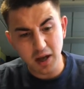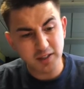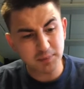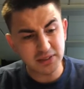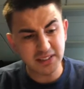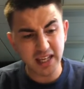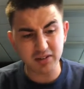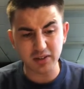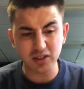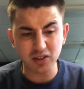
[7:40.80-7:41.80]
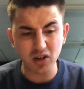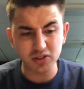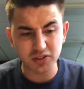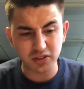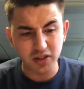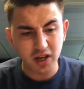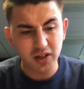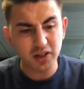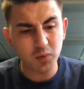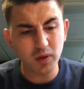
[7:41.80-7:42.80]
put together a concoction,
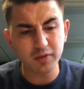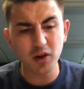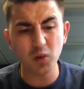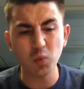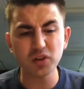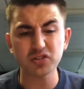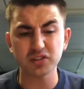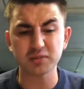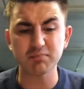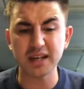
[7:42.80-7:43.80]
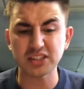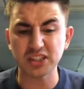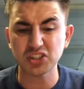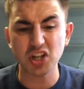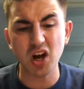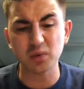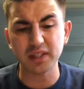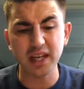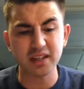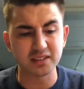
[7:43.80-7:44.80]
another one of her wondrous magic child
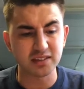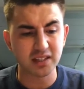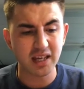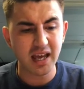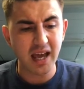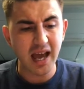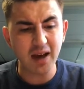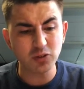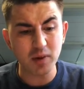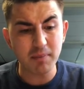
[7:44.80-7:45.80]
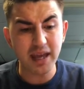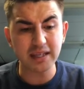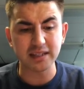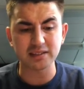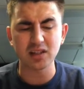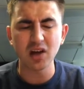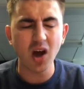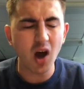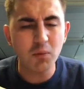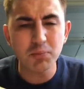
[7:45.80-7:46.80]
killers. How do we make it?
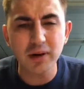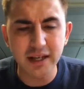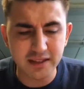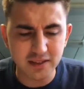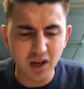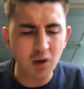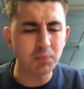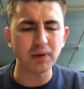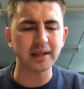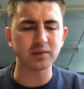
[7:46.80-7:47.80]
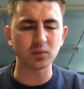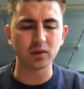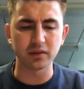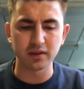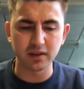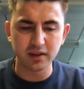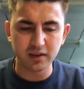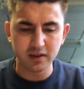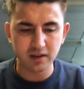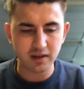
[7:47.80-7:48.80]
Oh, brilliant one."
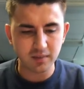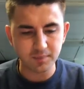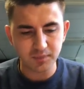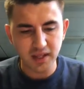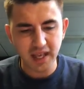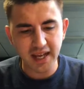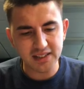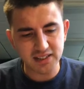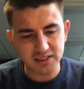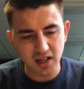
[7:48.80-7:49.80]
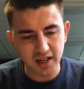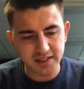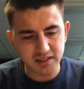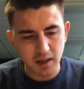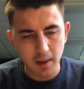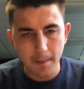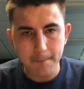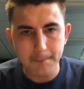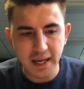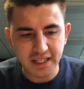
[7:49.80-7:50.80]
"Exercise
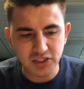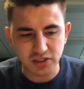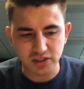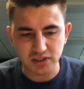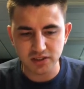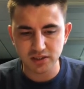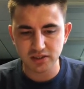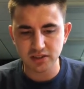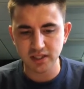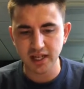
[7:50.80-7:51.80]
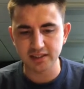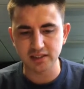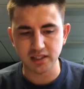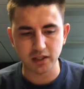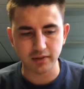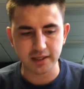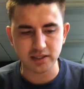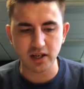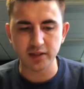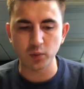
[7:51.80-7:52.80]
patience," answered the Grand
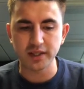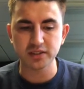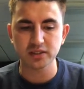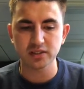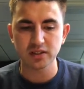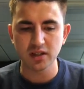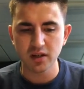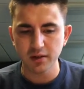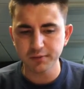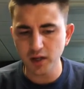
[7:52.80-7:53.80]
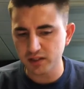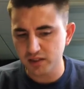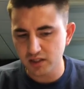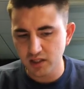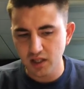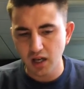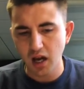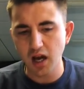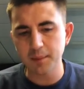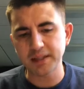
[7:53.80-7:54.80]
High Witch. "First,
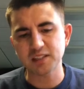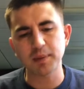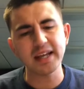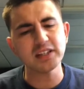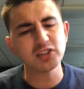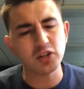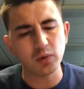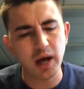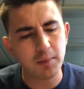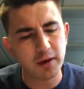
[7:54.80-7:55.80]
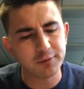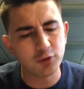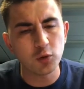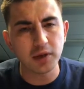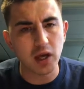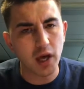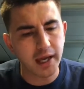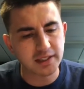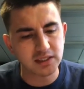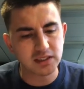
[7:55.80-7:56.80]
I am explaining to you how my Formula
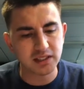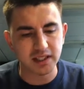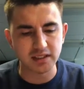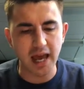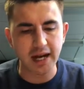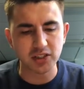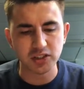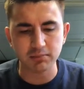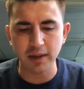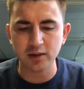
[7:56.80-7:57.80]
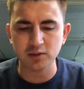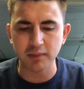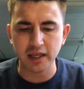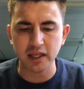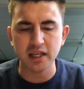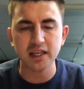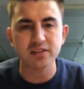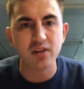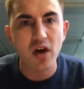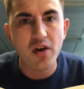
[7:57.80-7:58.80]
86 Action Mouse Maker
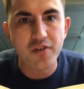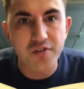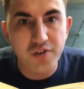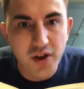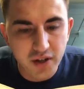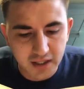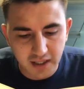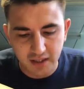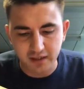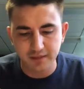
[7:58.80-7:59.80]
is working.